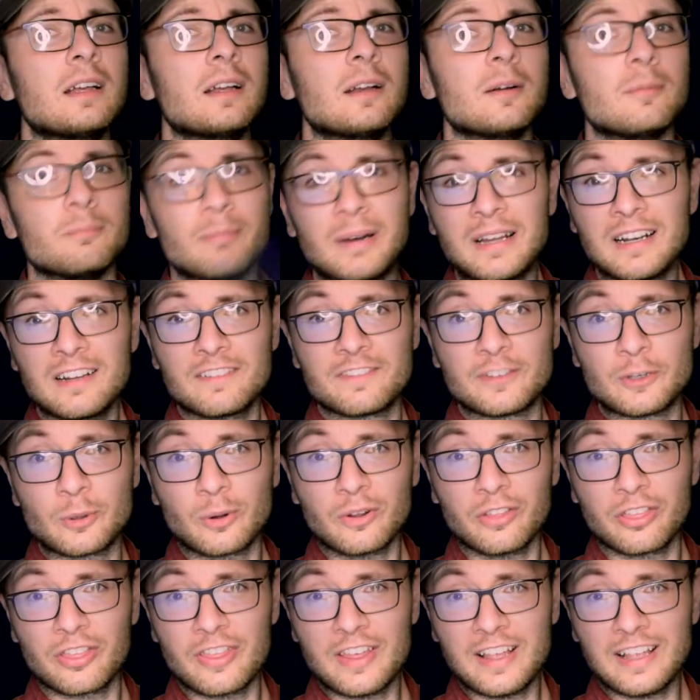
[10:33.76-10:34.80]
But if your
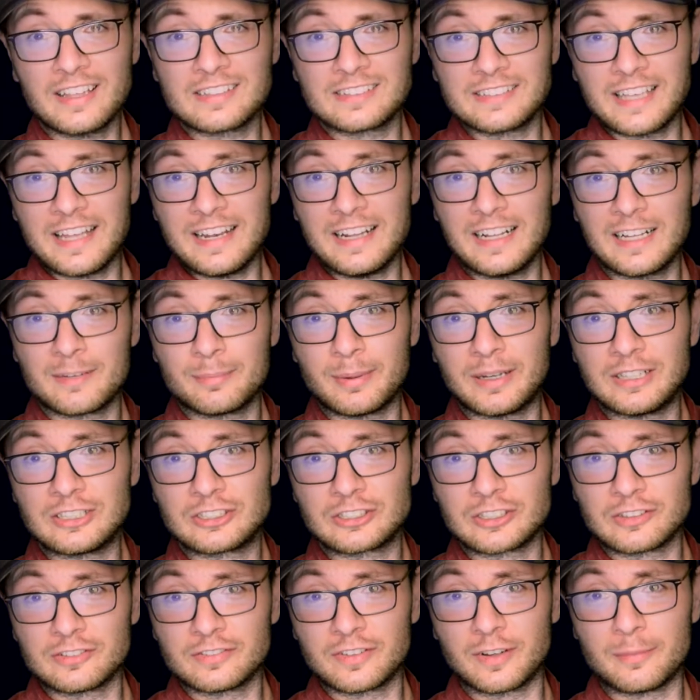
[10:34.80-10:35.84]
thing is getting a bunch
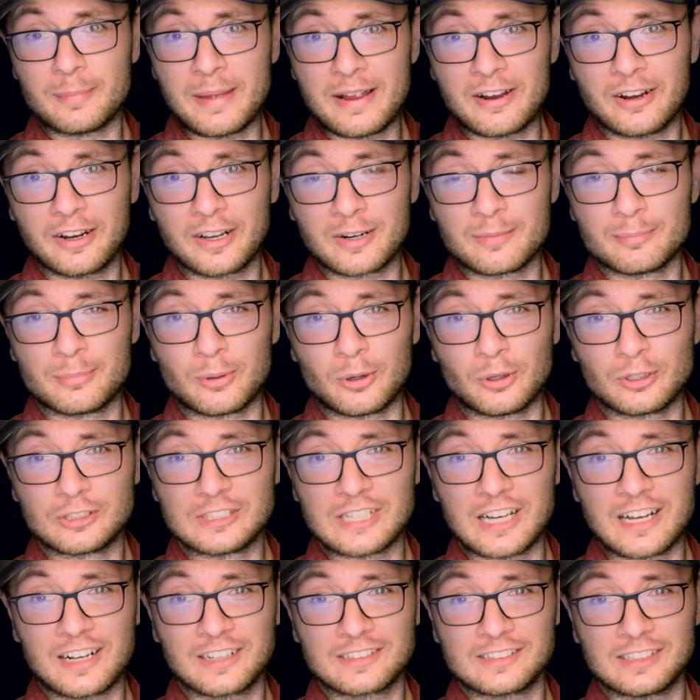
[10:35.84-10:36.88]
of American
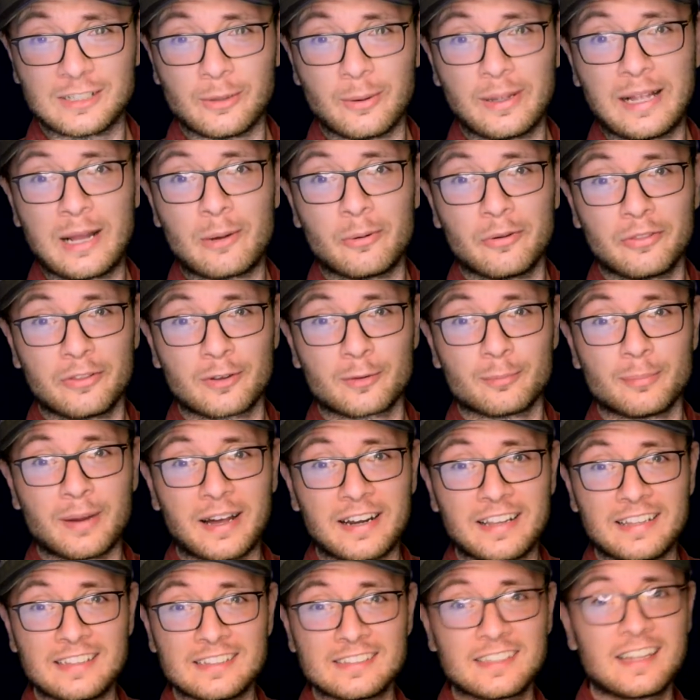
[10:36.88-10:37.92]
bulldogs and going out with your
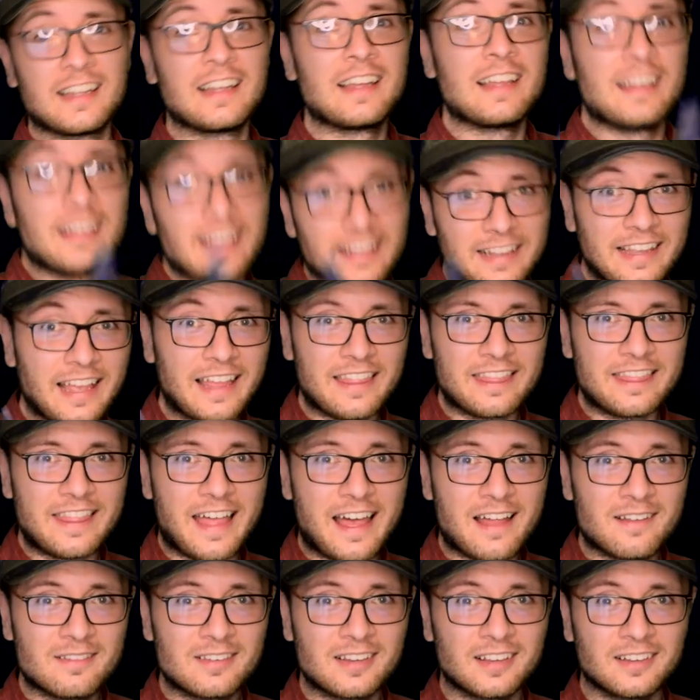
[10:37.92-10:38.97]
buddies, getting
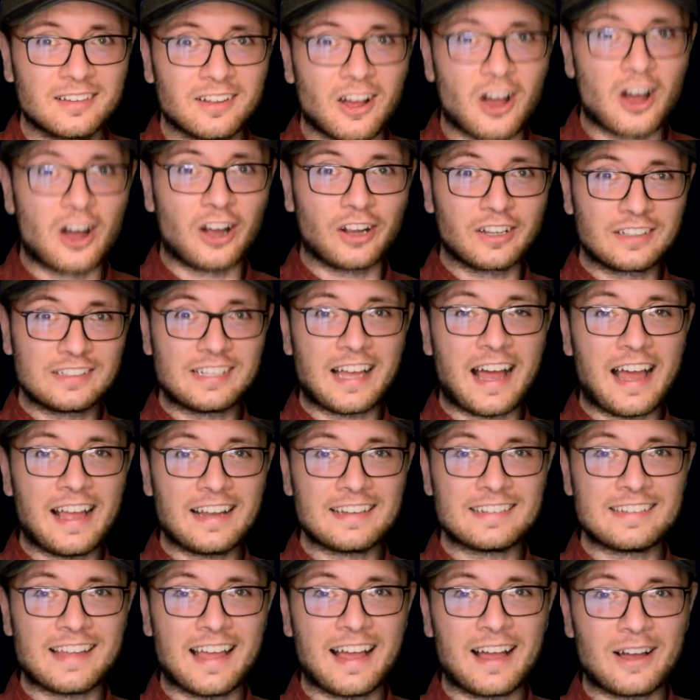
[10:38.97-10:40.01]
that hog
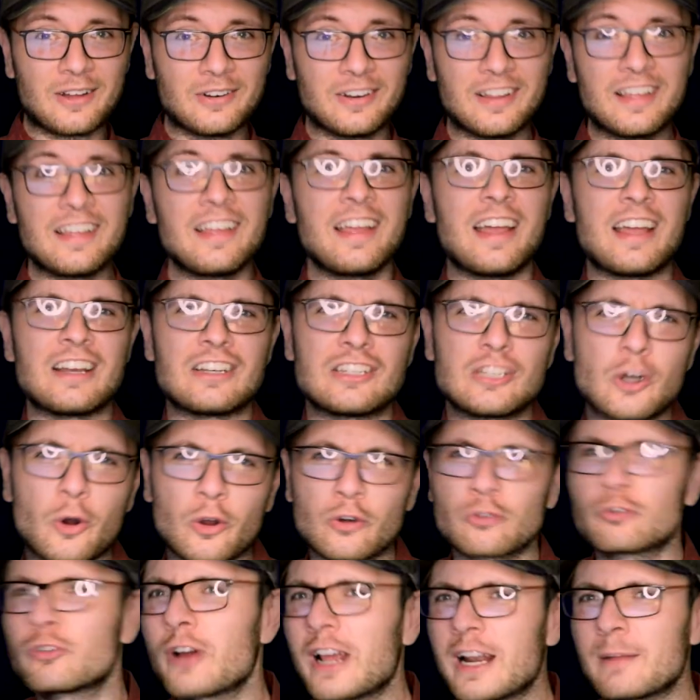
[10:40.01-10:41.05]
tied down and
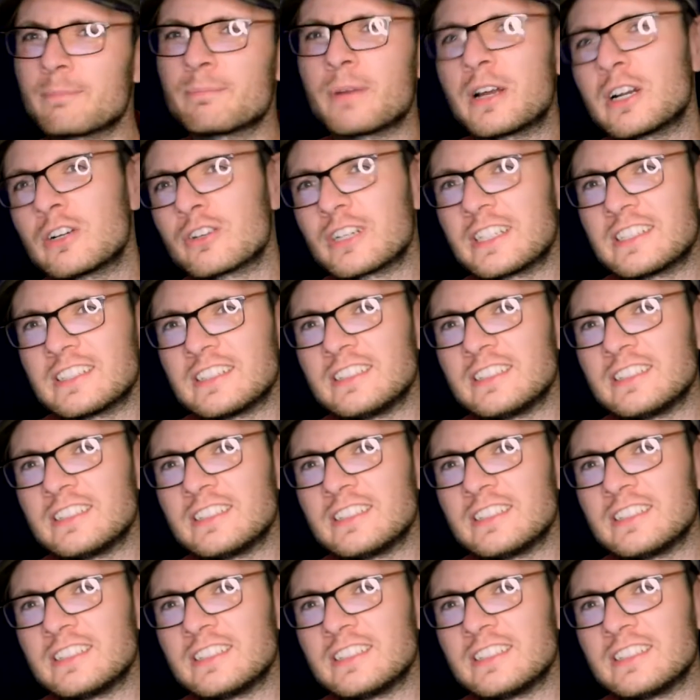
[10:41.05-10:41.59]
going right up under its